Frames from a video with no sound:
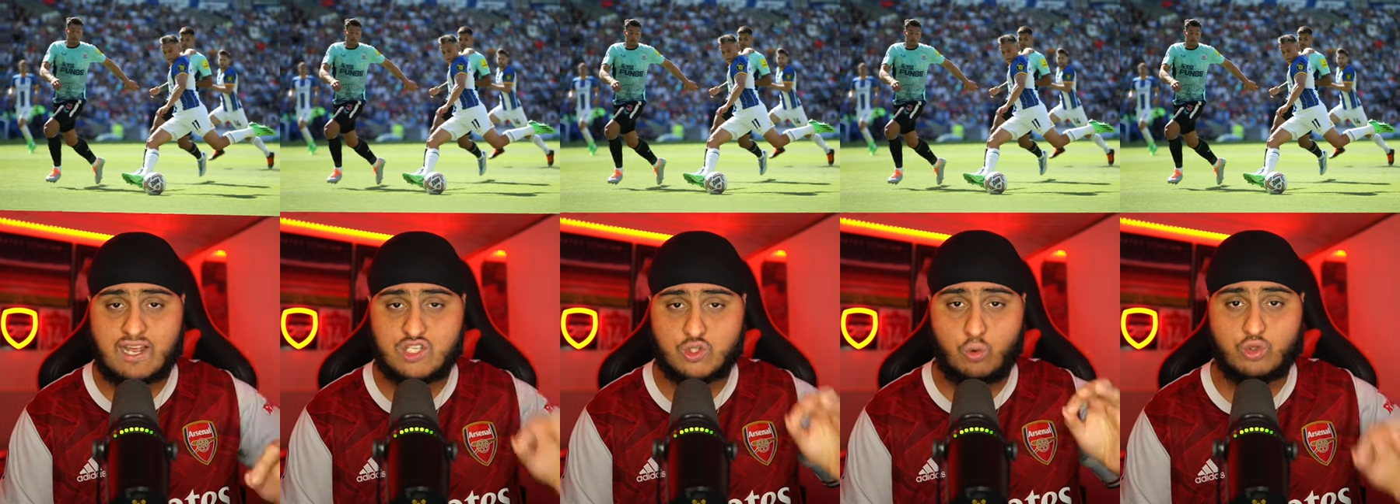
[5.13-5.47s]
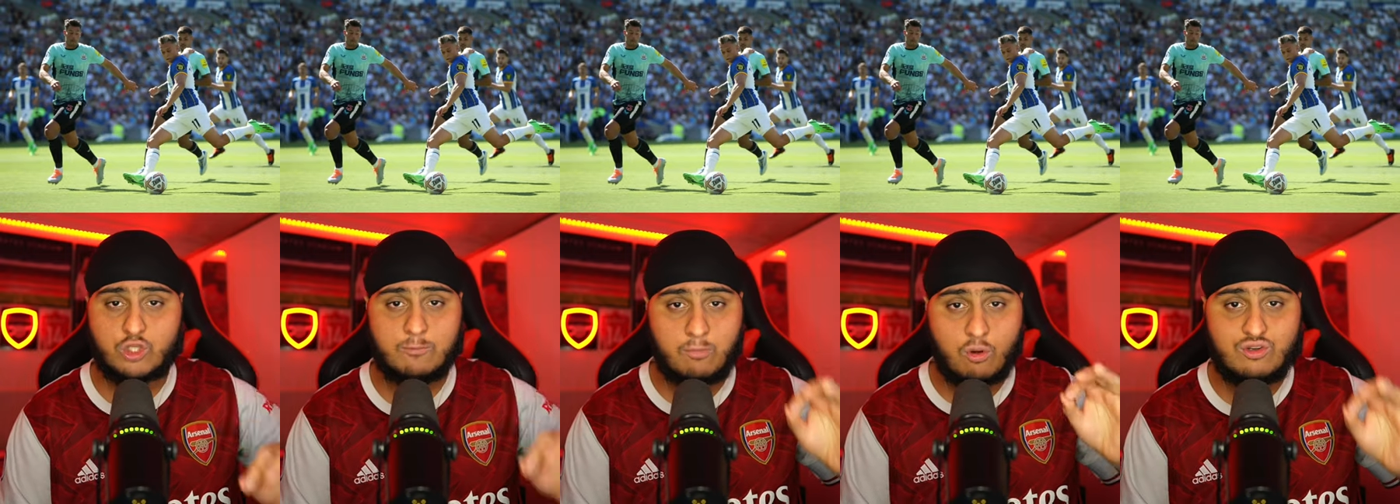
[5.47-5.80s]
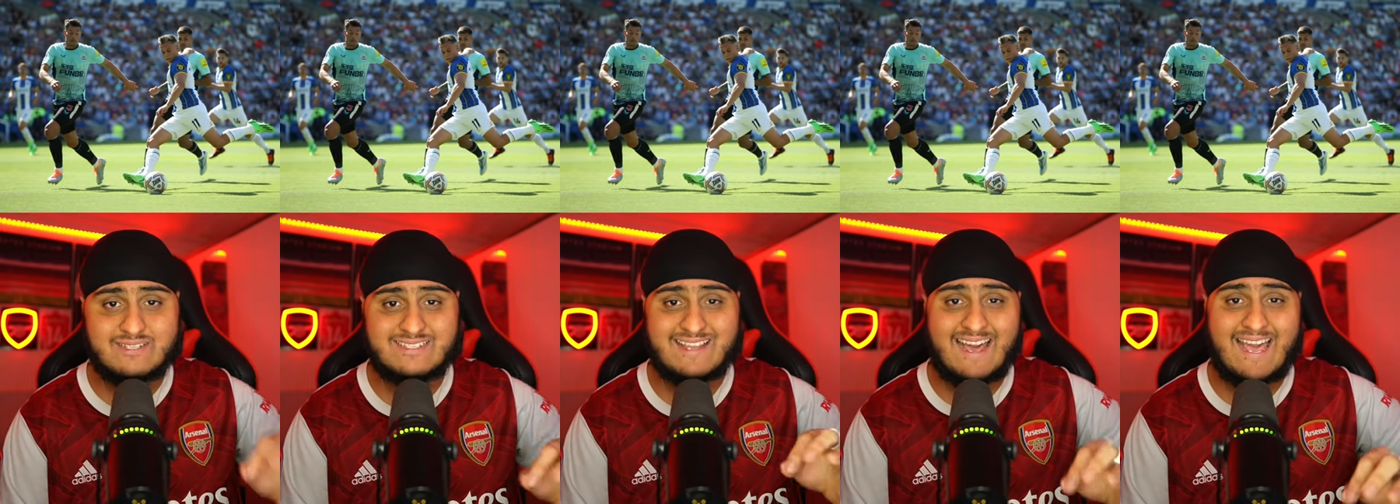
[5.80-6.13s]
has scored the
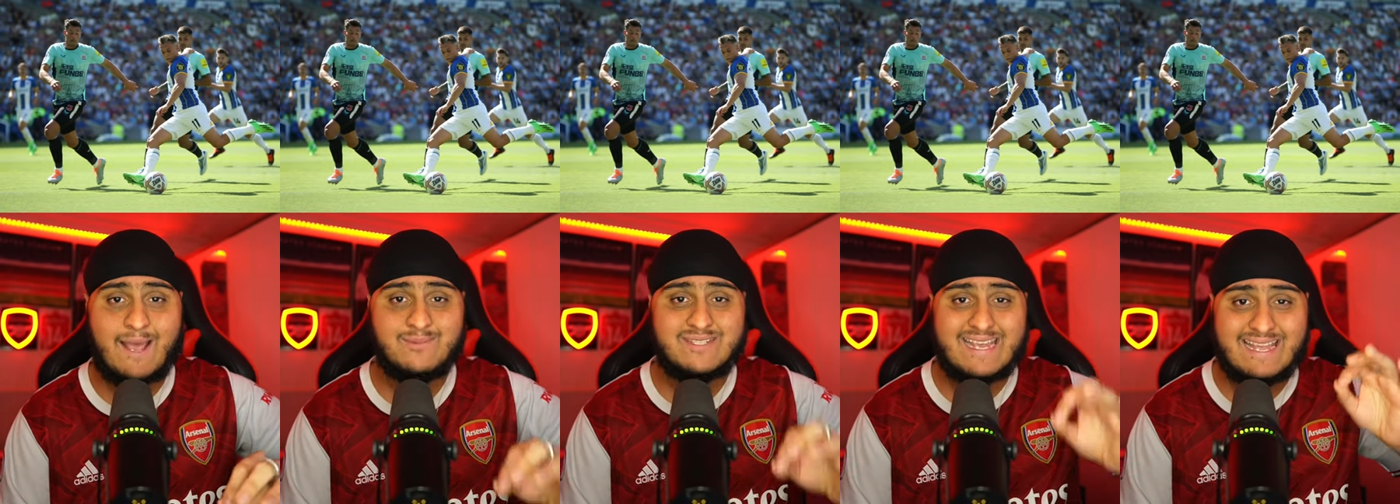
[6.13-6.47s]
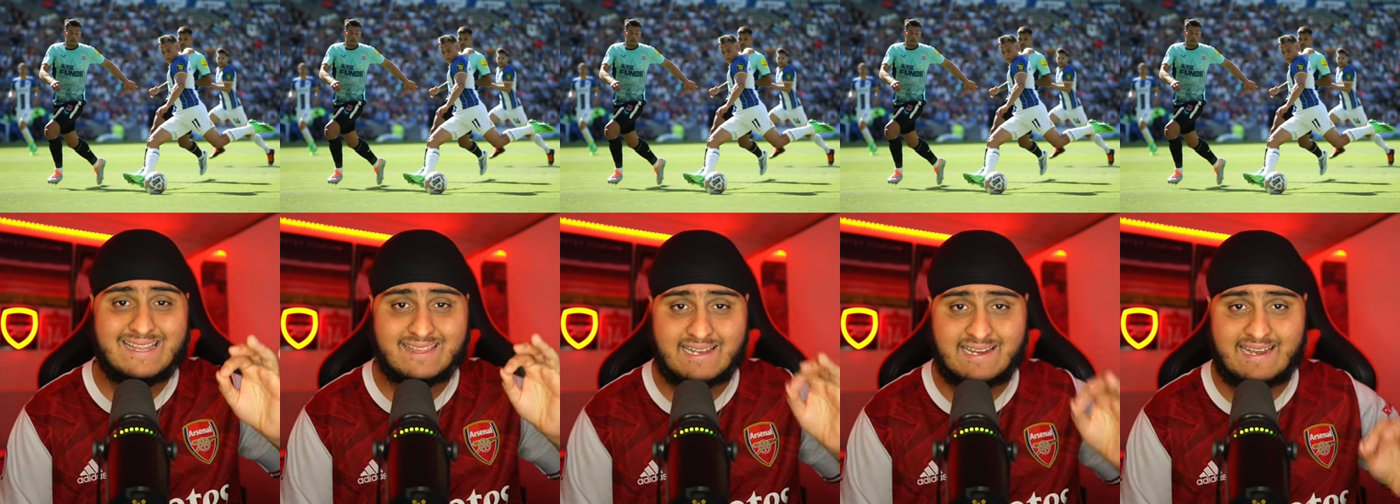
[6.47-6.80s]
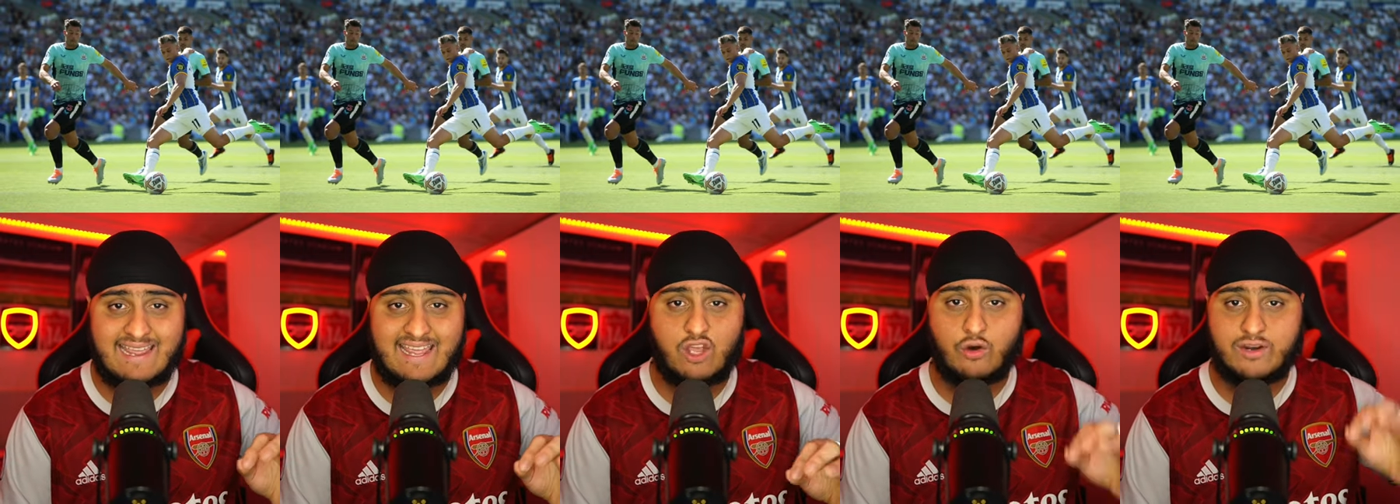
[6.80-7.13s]
most times in the
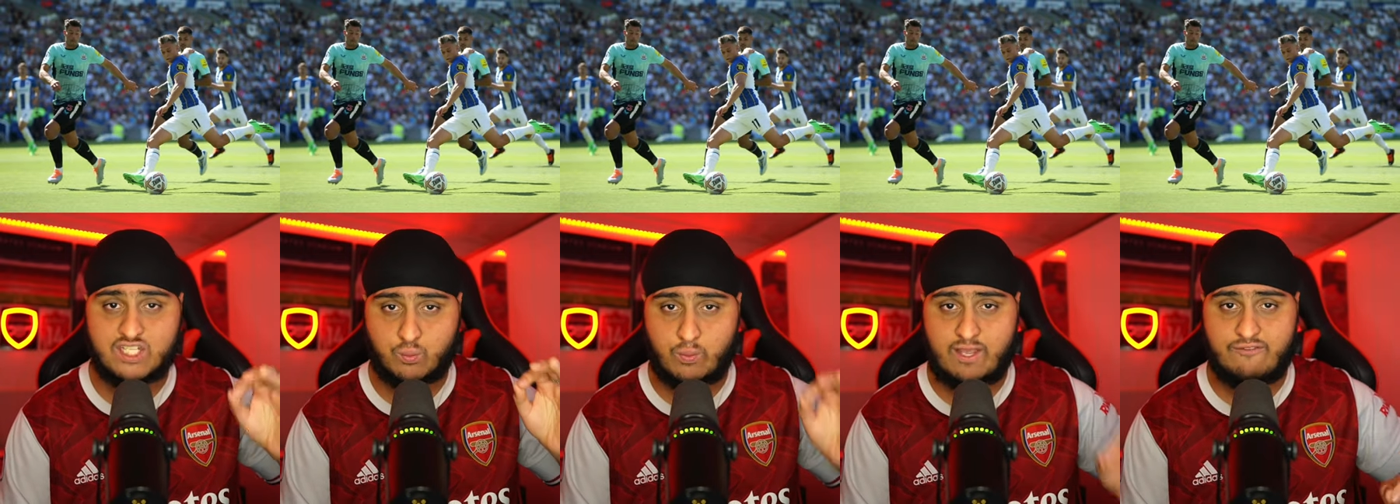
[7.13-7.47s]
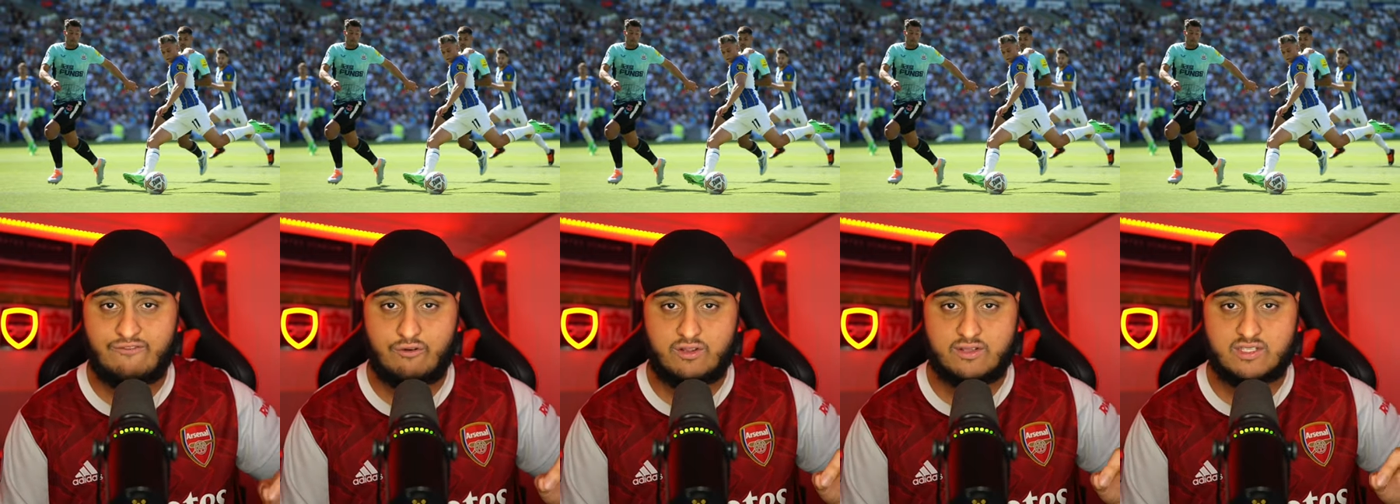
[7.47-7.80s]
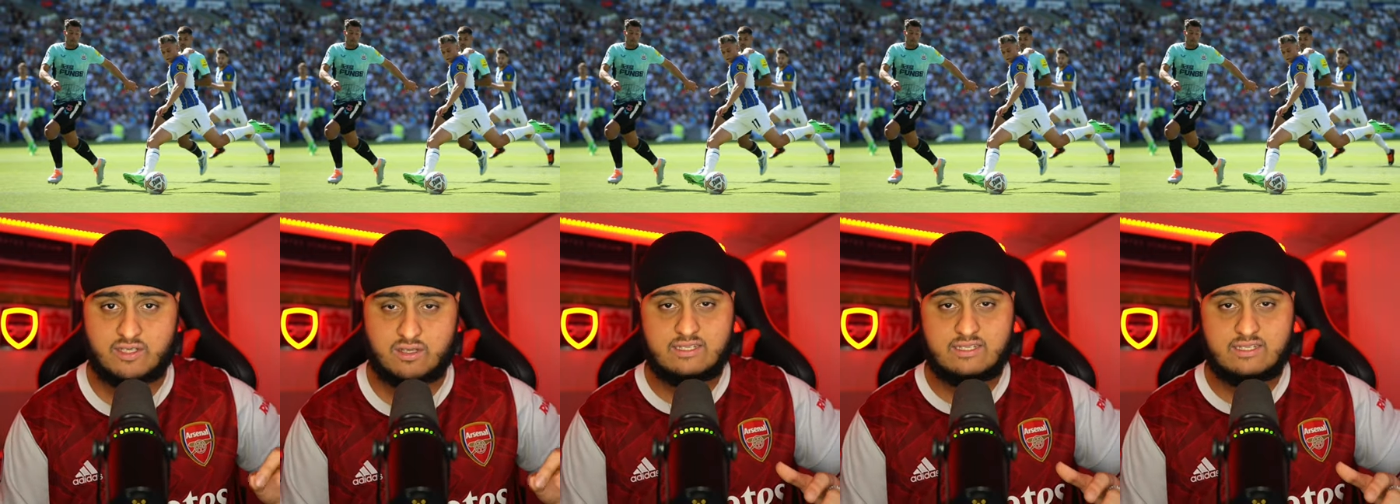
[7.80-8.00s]
league on his weak foot.